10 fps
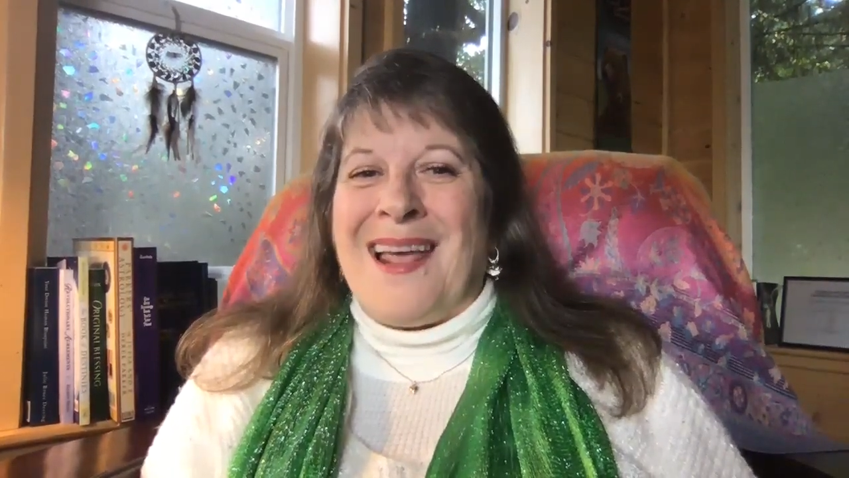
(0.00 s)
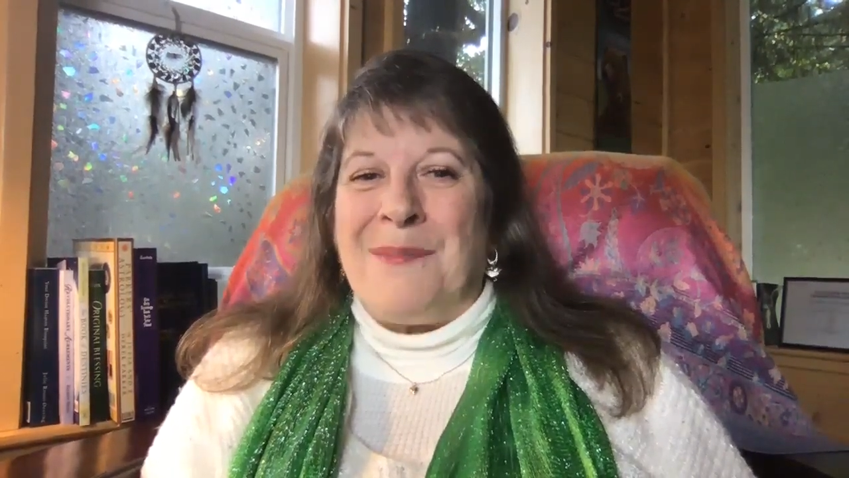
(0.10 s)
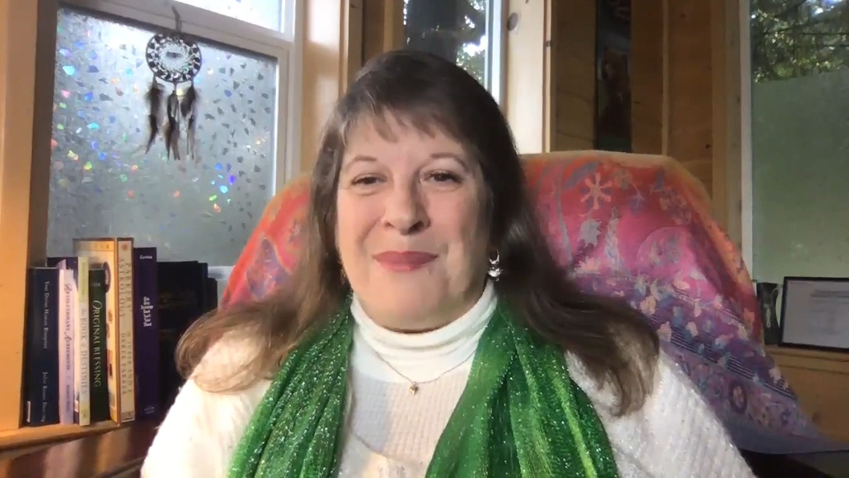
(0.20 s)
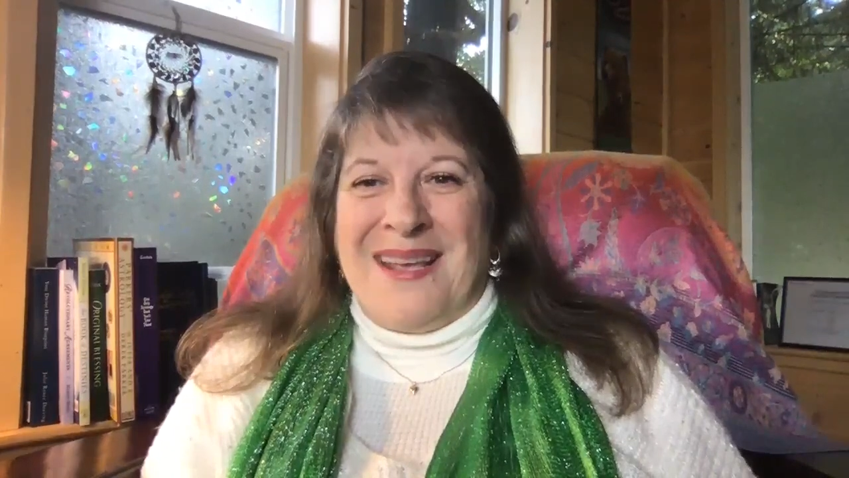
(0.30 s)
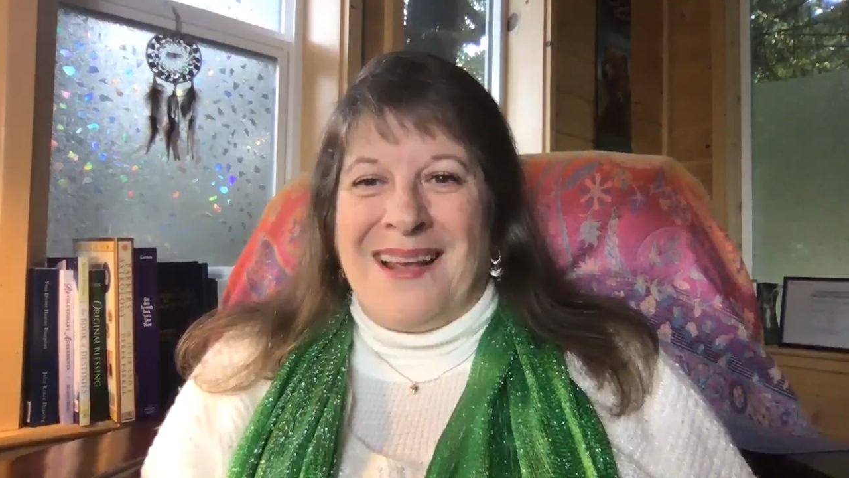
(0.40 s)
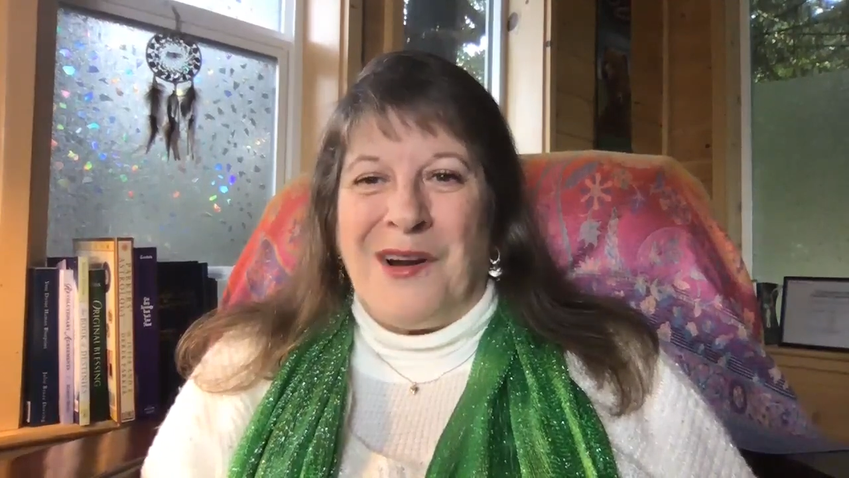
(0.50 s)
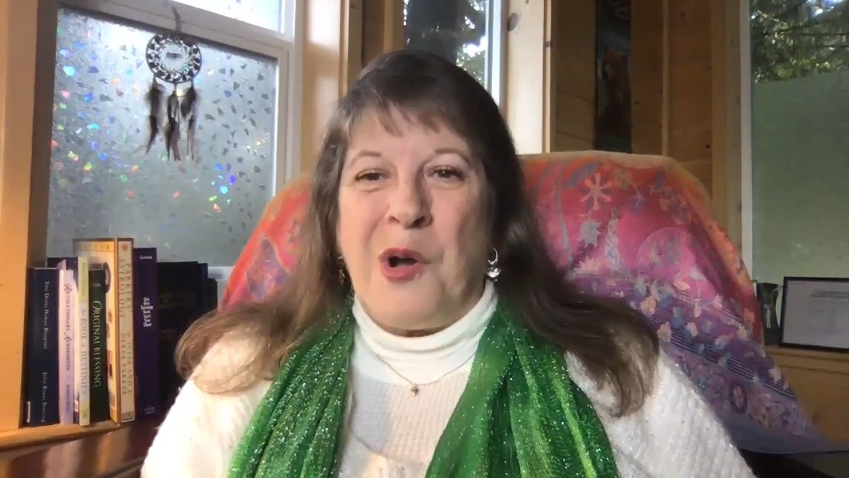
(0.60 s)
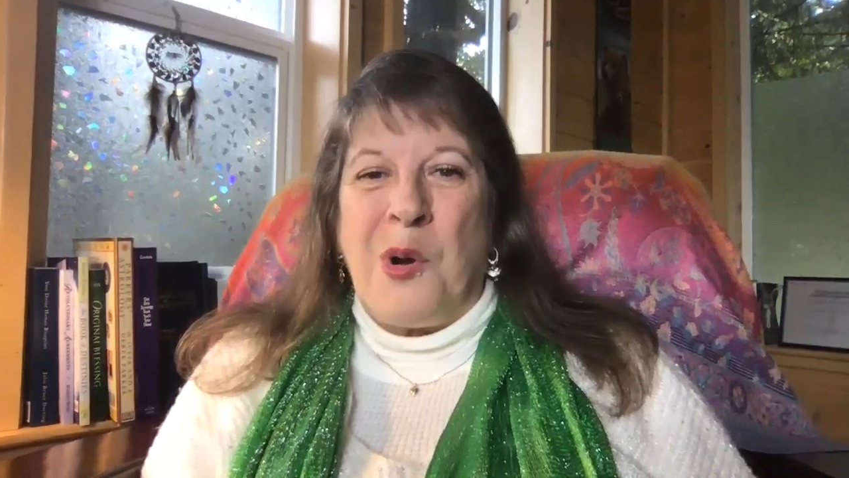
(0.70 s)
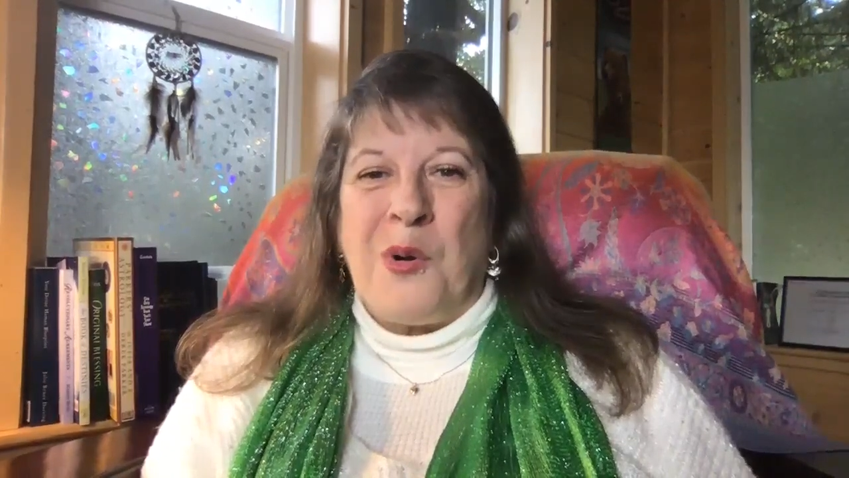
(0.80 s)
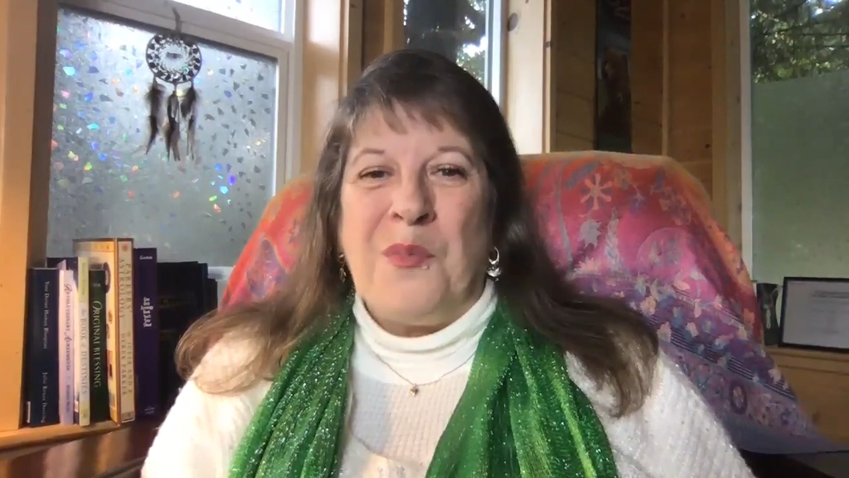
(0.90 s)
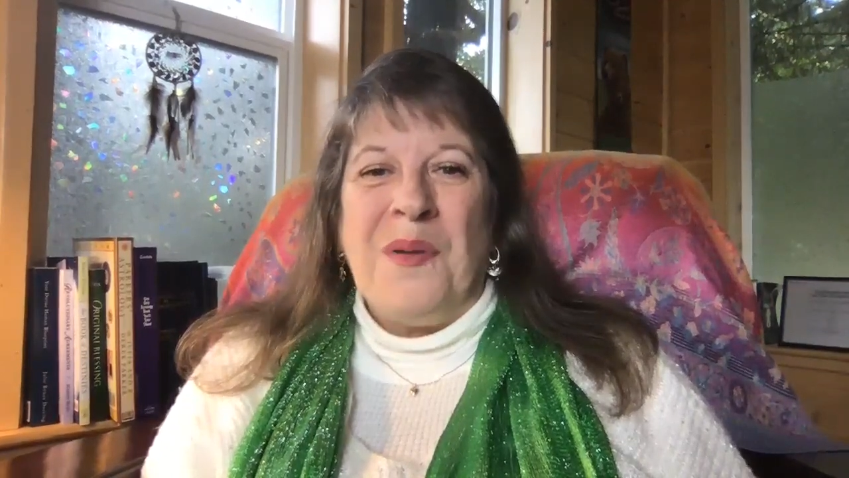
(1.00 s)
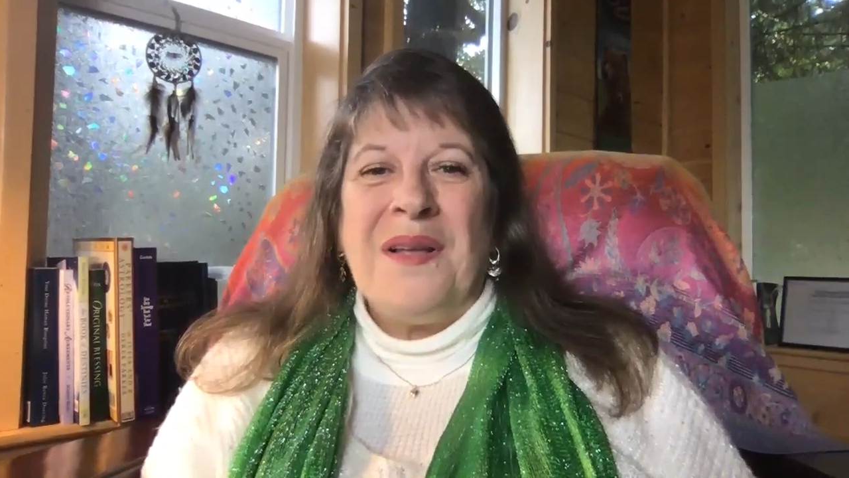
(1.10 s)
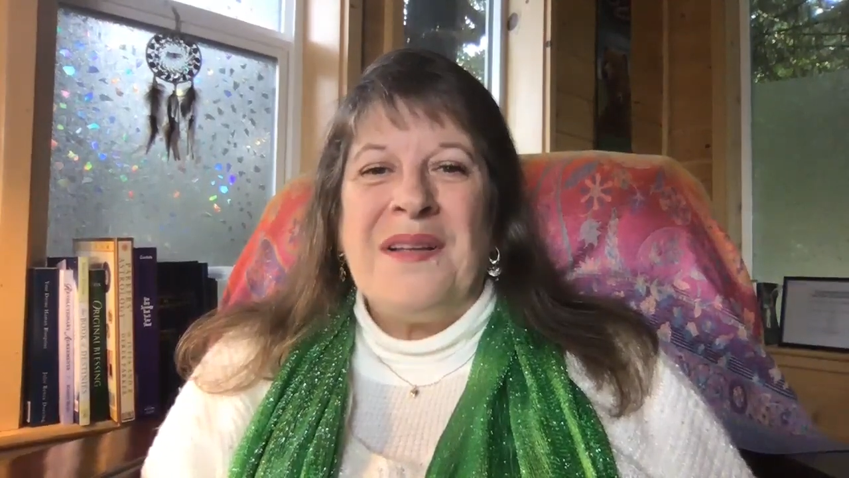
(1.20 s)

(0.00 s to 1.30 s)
and be at home.